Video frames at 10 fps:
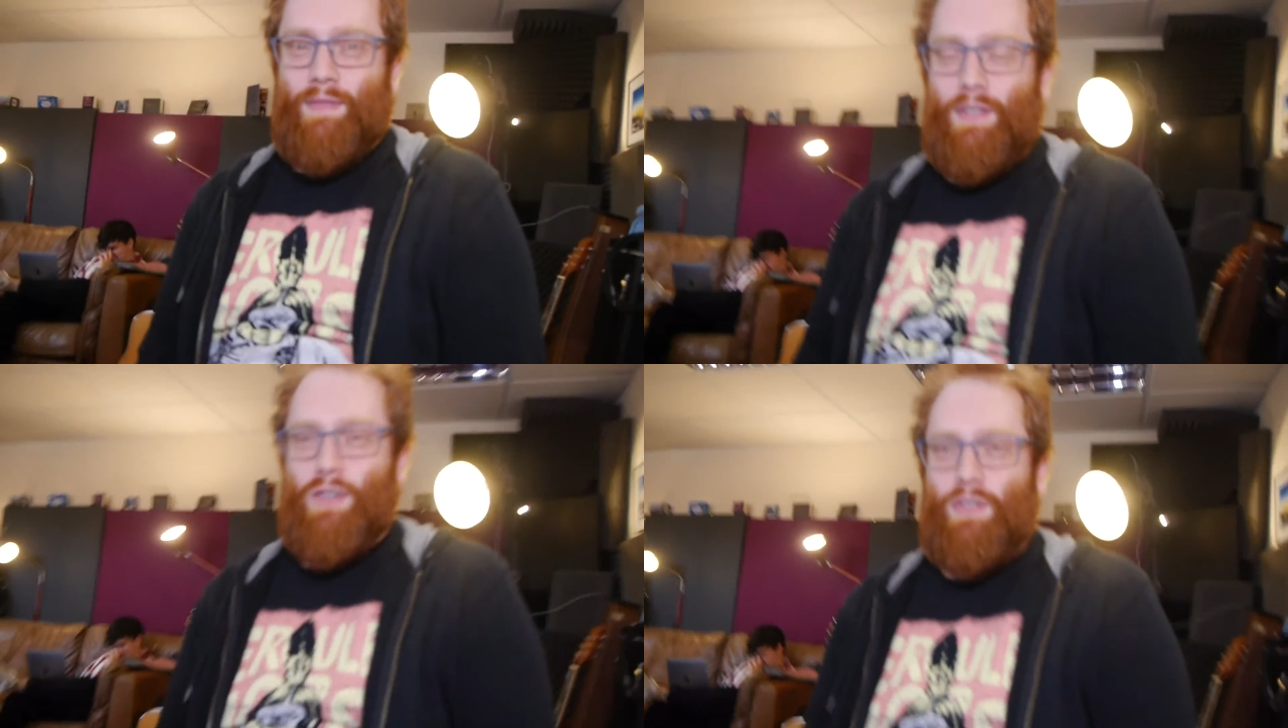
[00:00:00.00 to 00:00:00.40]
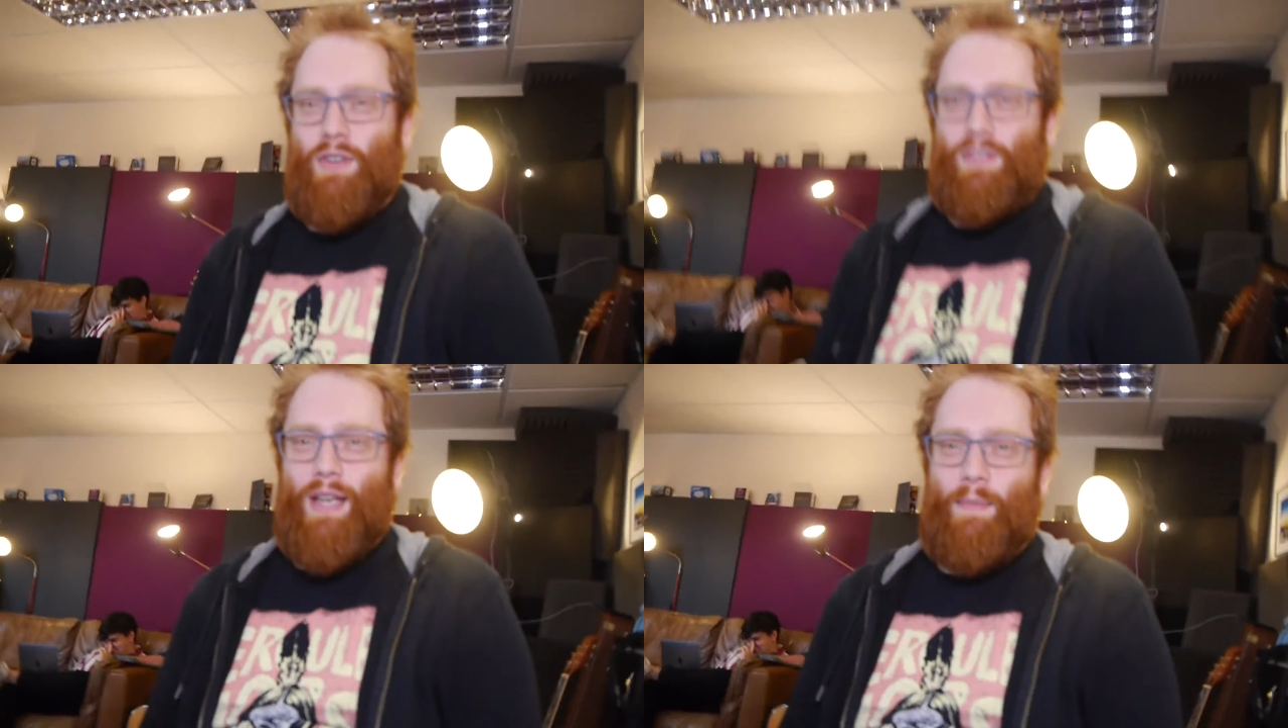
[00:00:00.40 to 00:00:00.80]
It's because you've
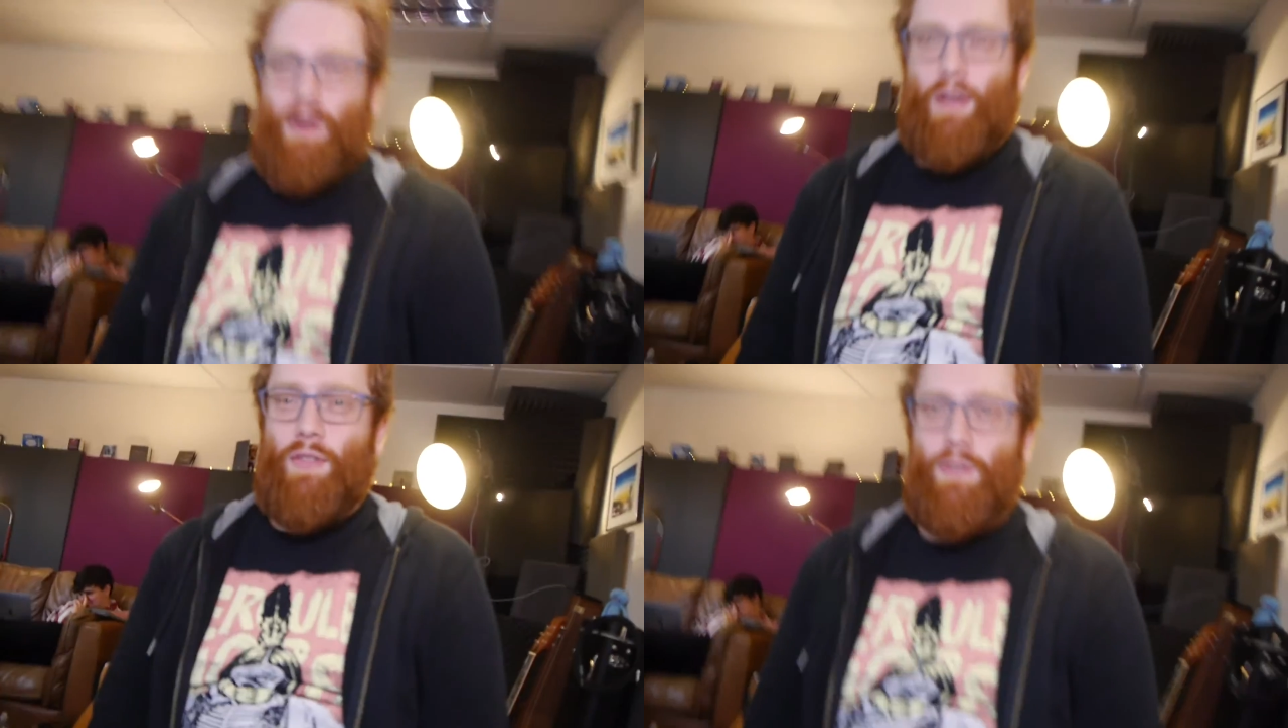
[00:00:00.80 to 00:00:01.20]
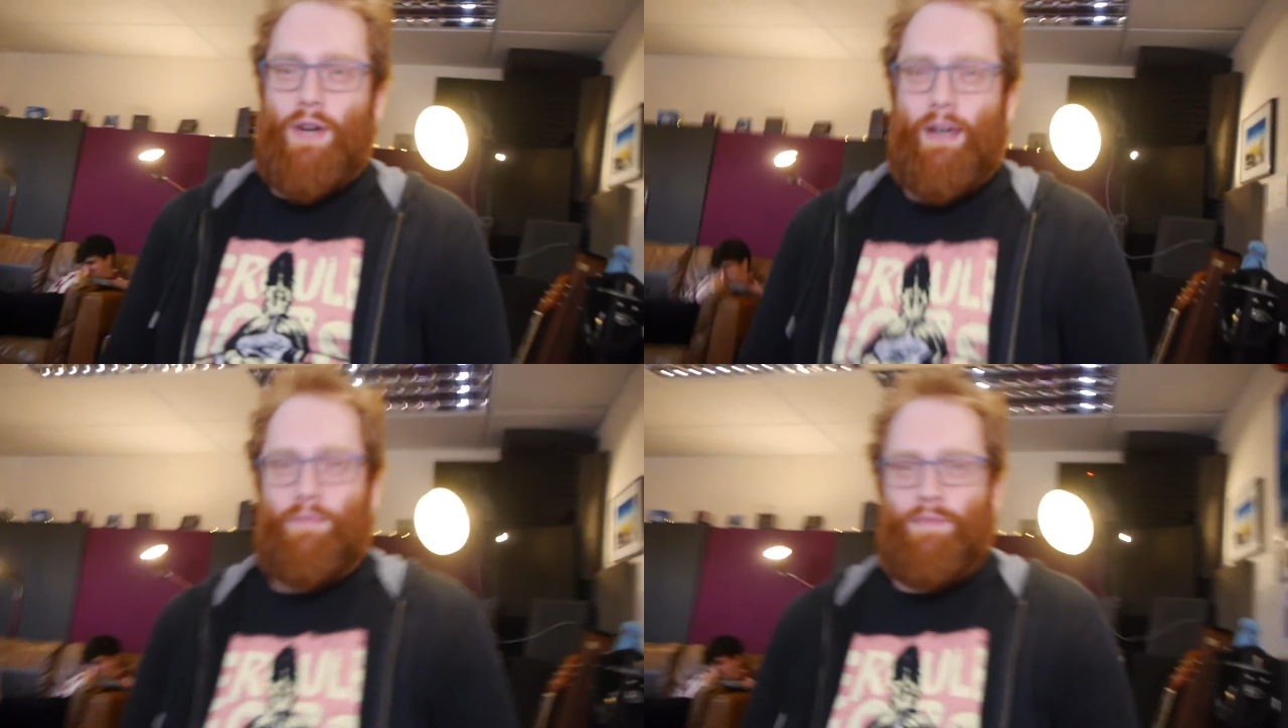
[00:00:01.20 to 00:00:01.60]
got a tap on it on the
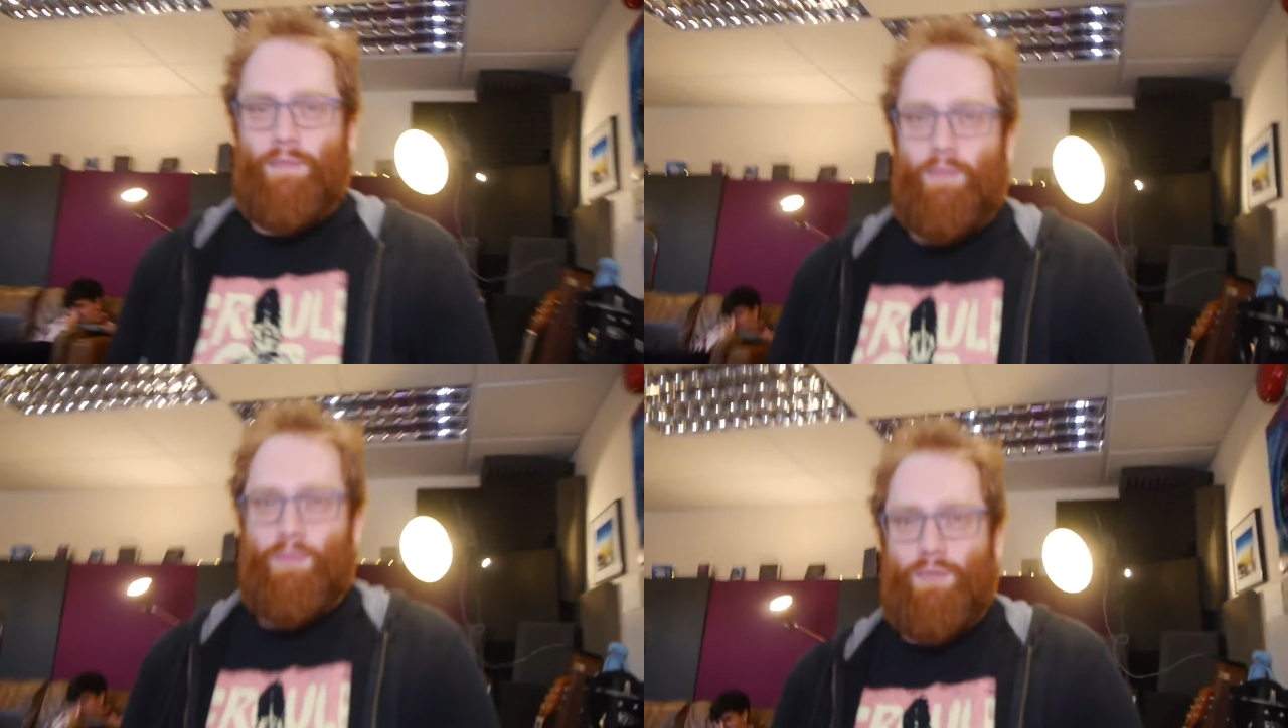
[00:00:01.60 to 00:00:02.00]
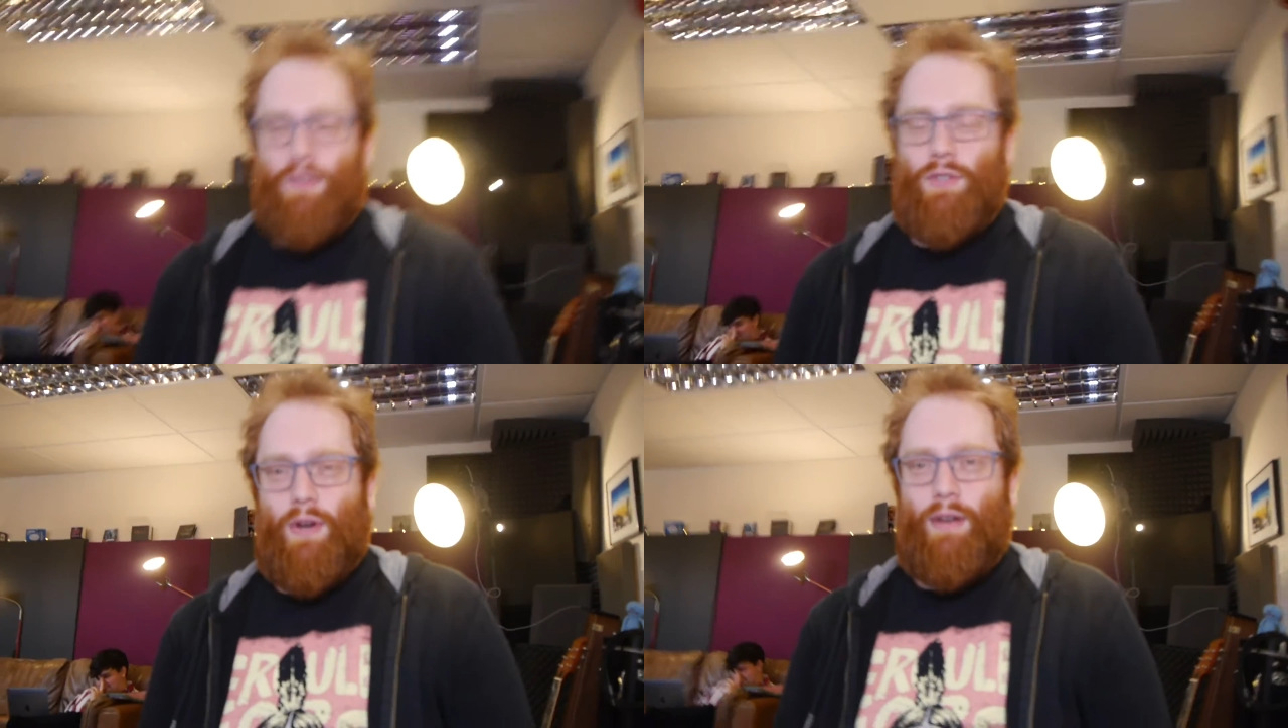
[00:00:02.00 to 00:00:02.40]
screen.
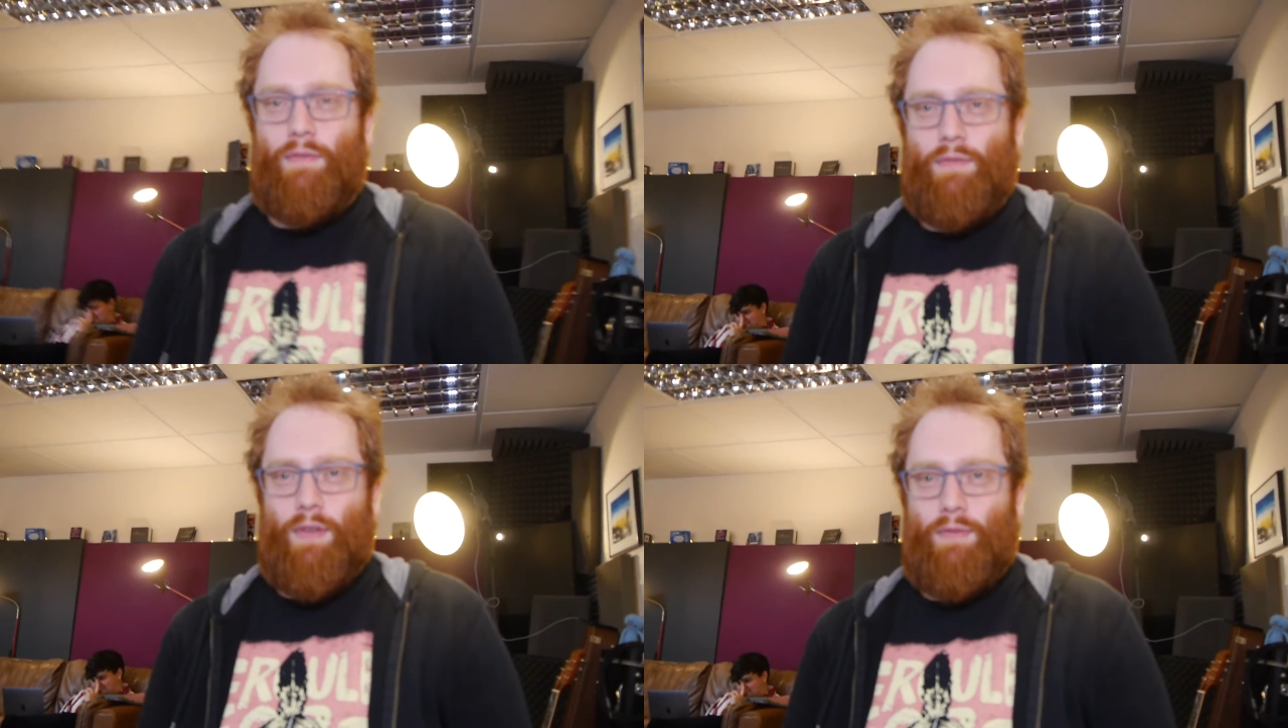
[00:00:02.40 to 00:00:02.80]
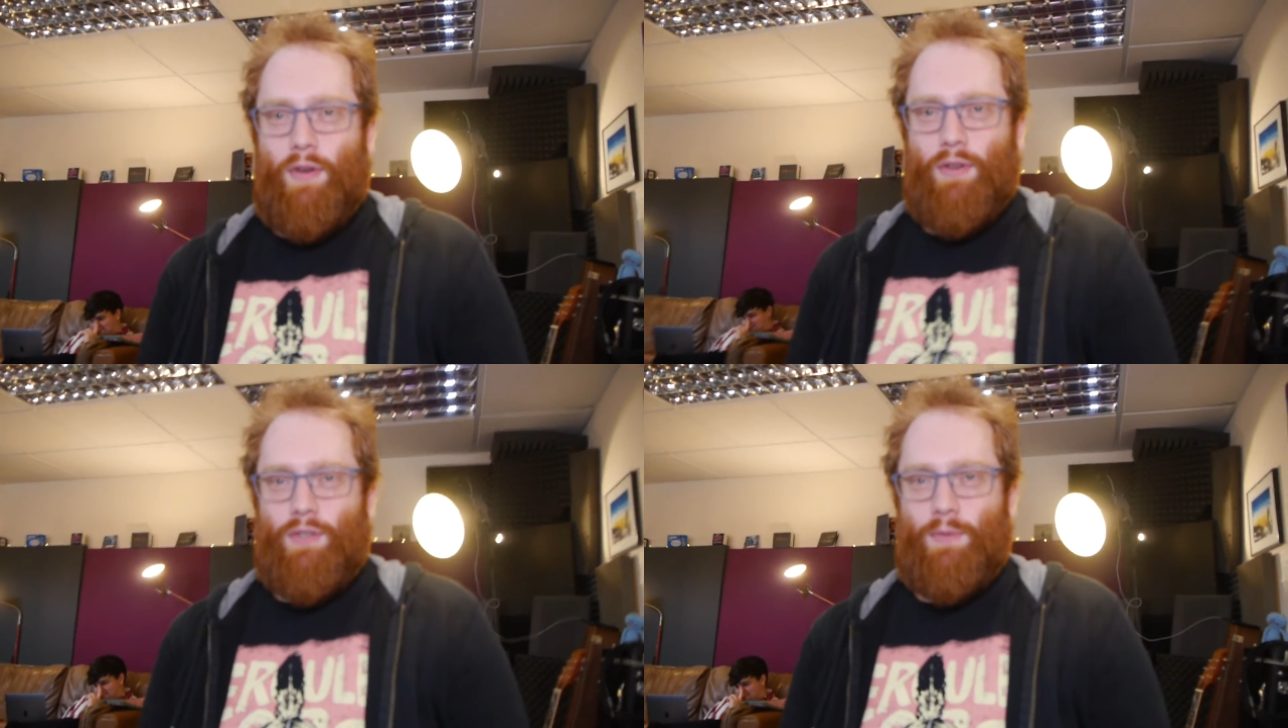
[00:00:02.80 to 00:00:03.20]
The screen, it
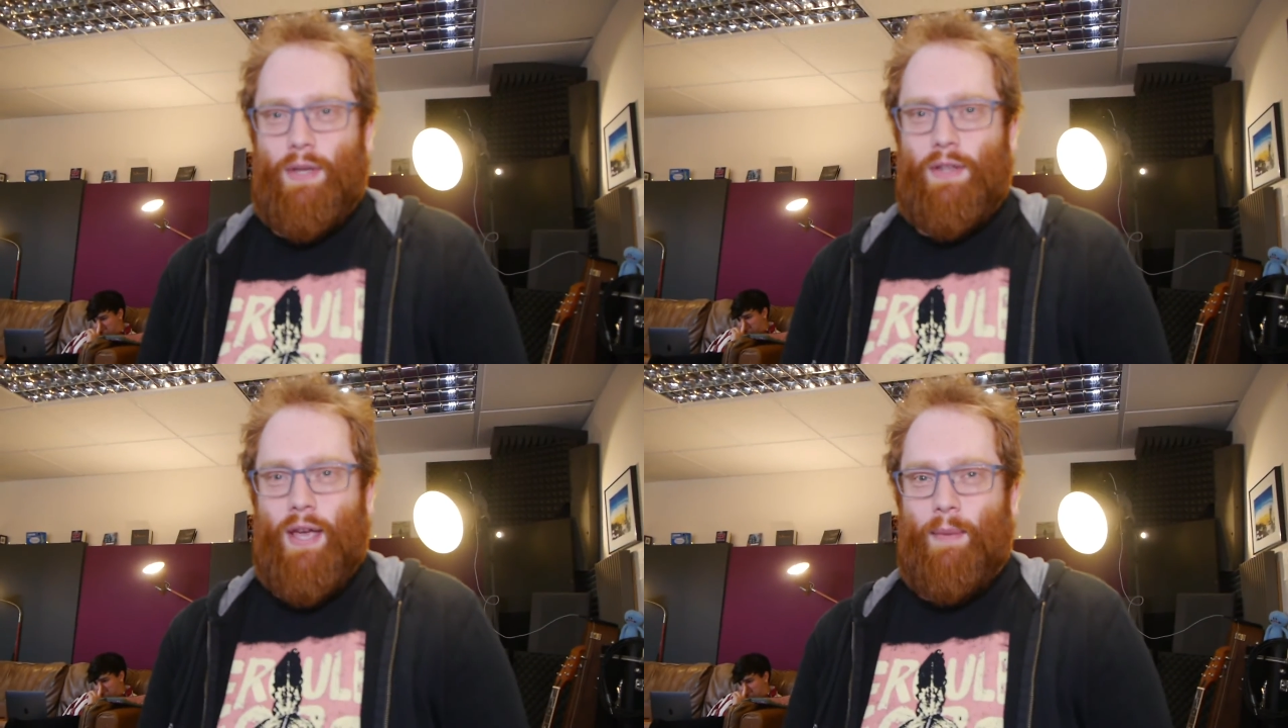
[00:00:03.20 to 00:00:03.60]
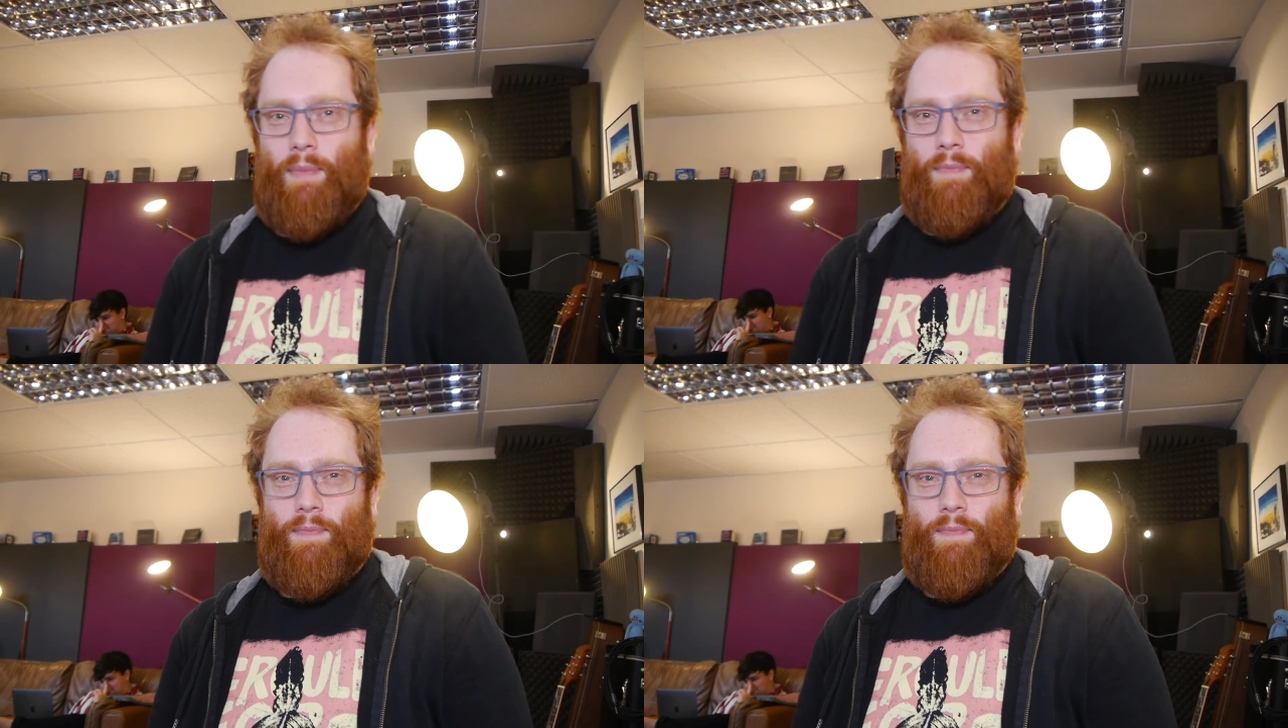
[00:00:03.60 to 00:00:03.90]
focuses where you tap.